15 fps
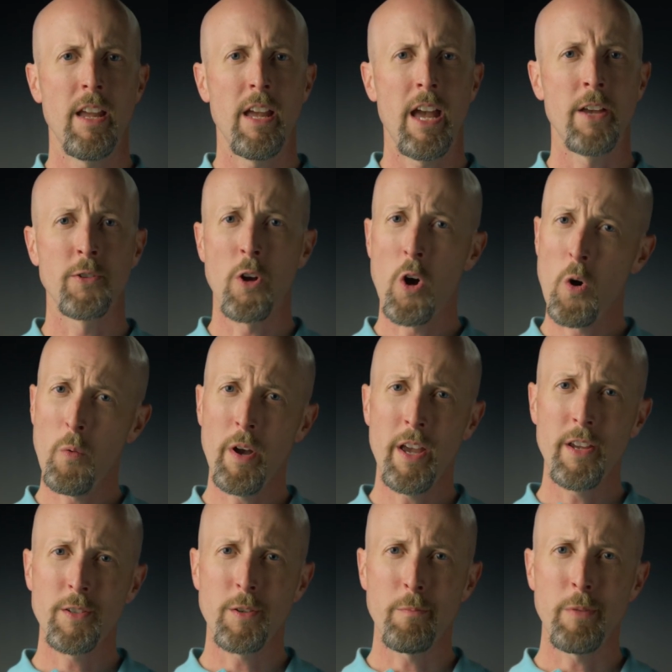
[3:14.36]
As
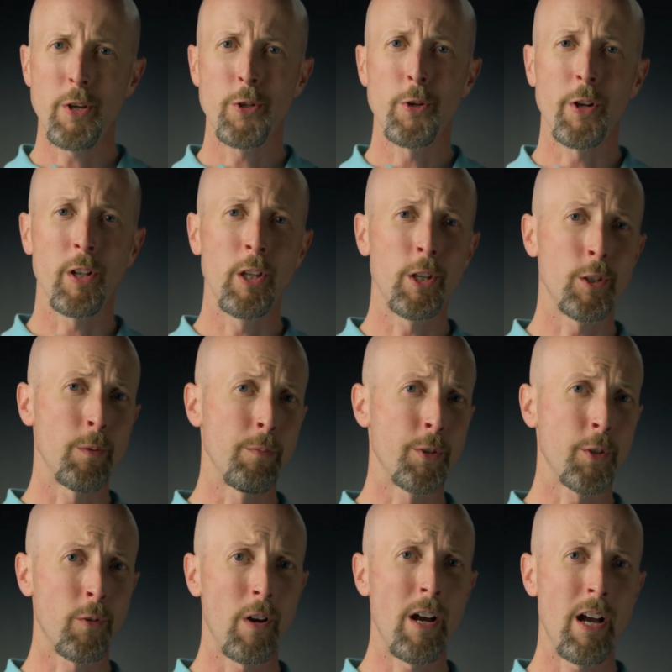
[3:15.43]
always, be sure to click
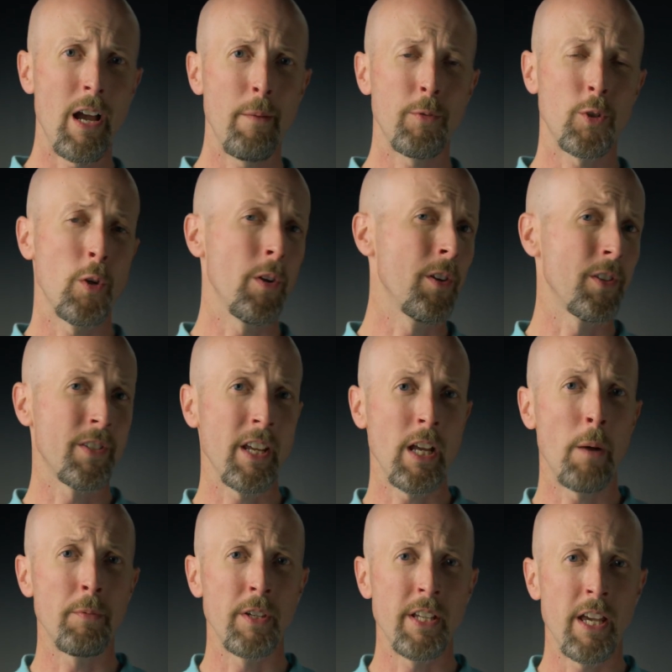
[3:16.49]
subscribe so you can stay
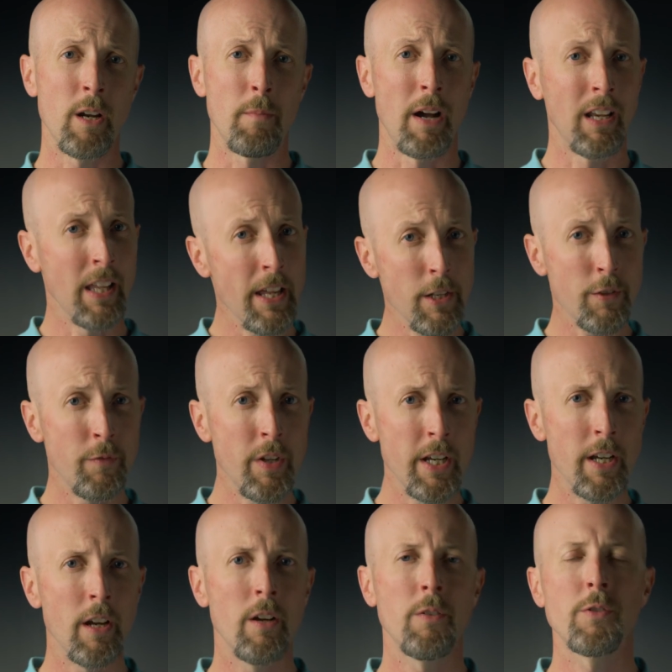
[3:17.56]
up to date on my latest
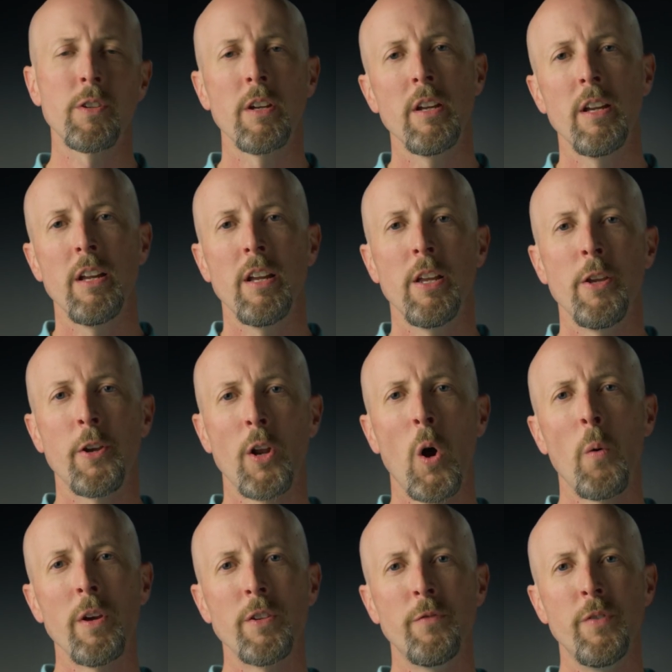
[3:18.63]
videos. You can
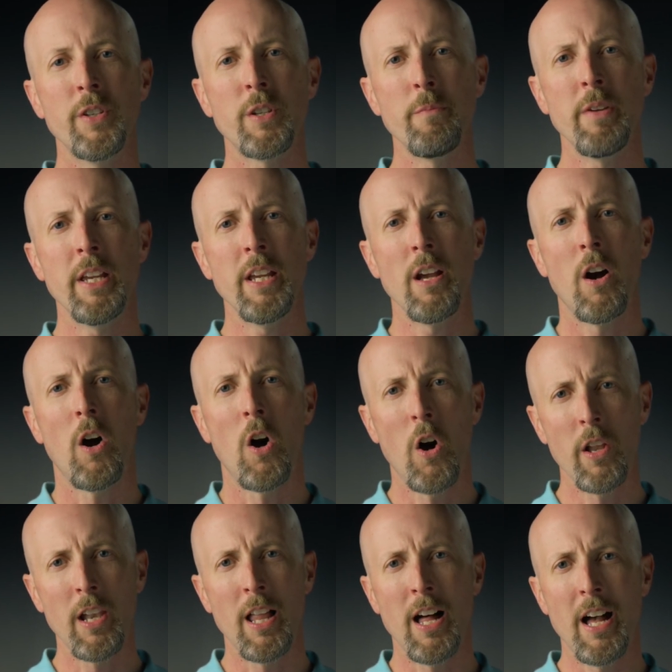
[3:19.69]
always visit me
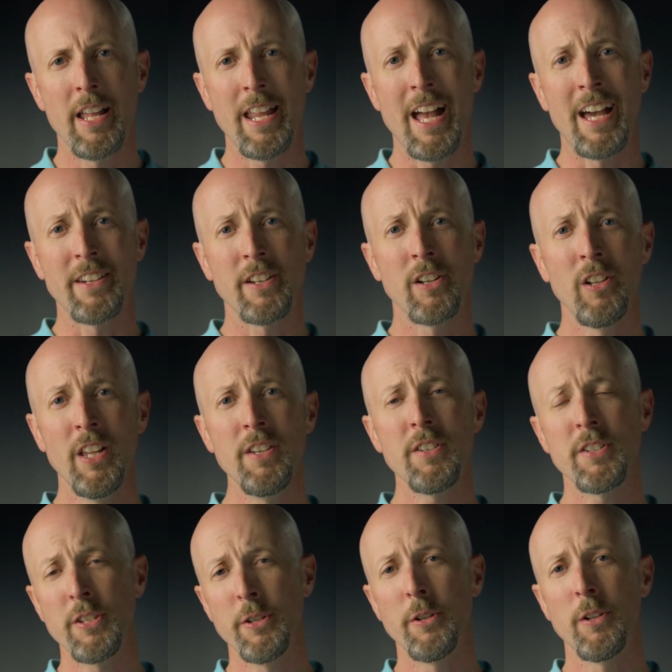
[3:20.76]
online at
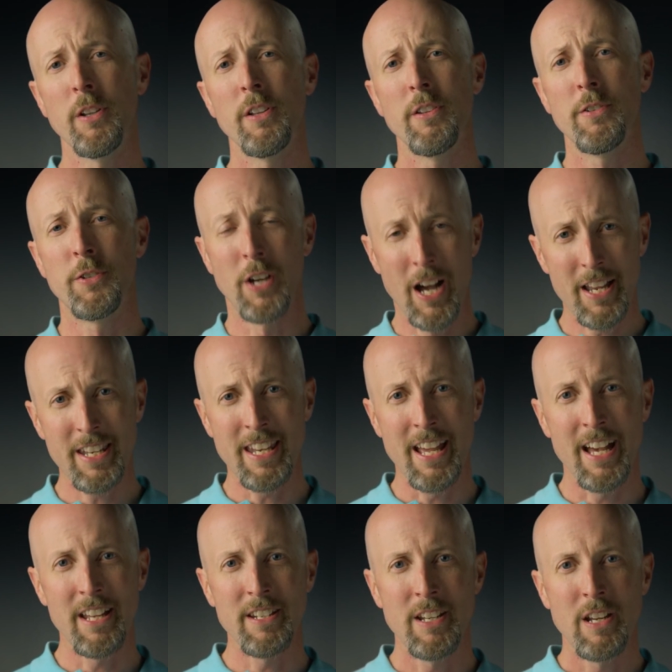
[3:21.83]

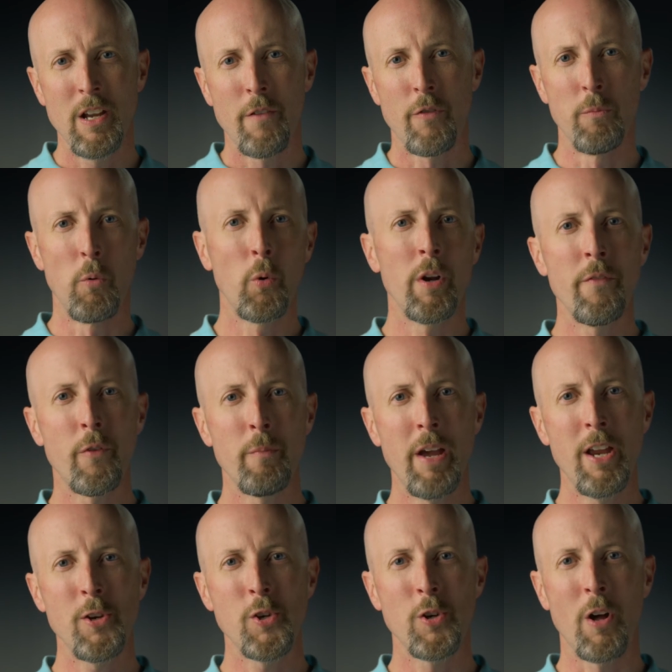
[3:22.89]
clinttill.net for more
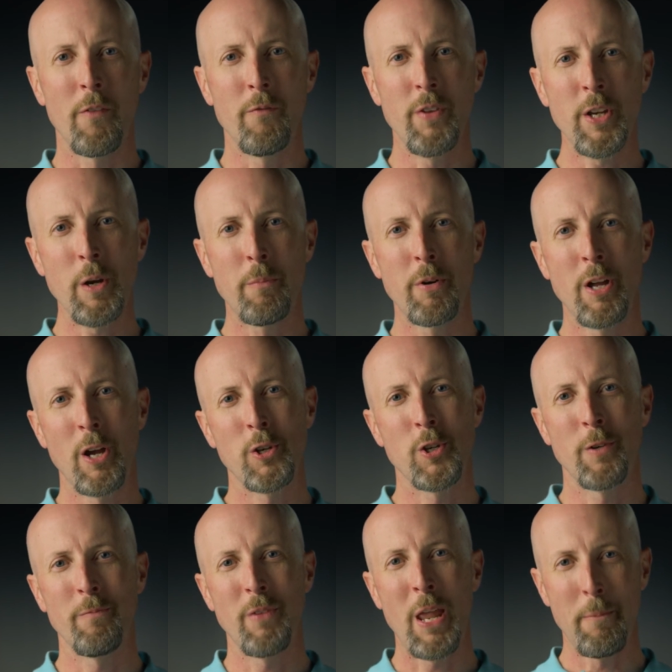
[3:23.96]
information on video
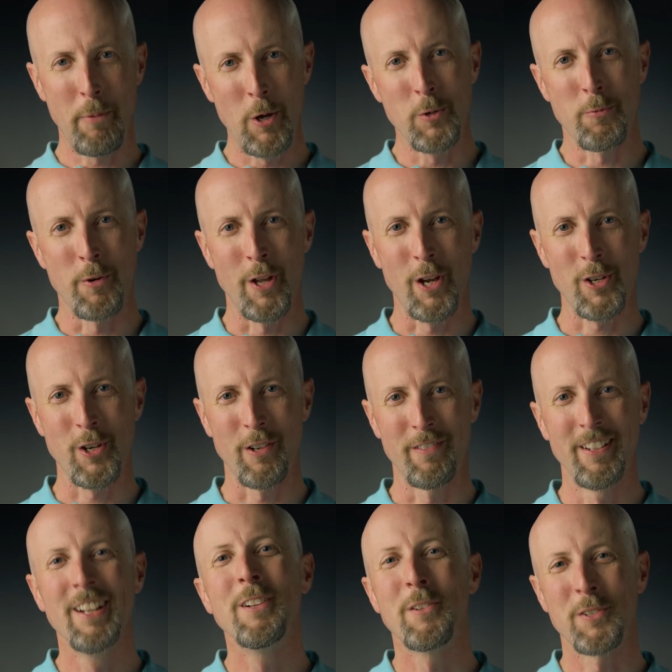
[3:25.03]
production and post-production.
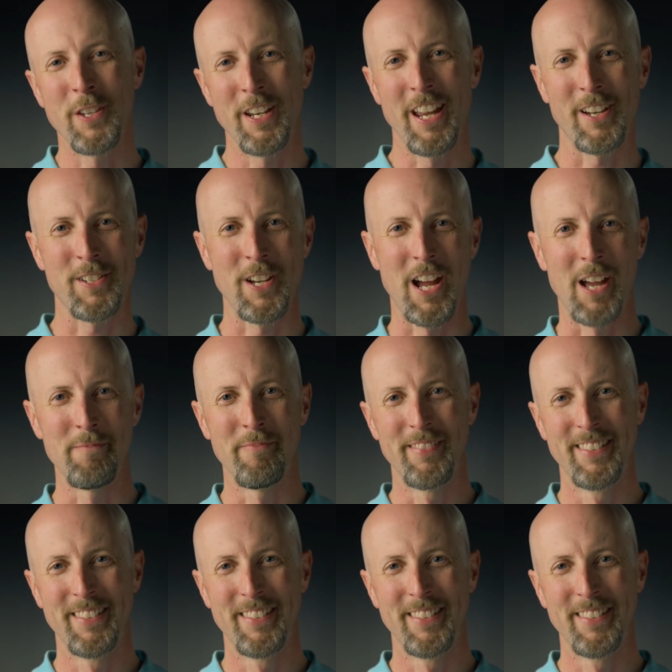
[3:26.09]
See you next time.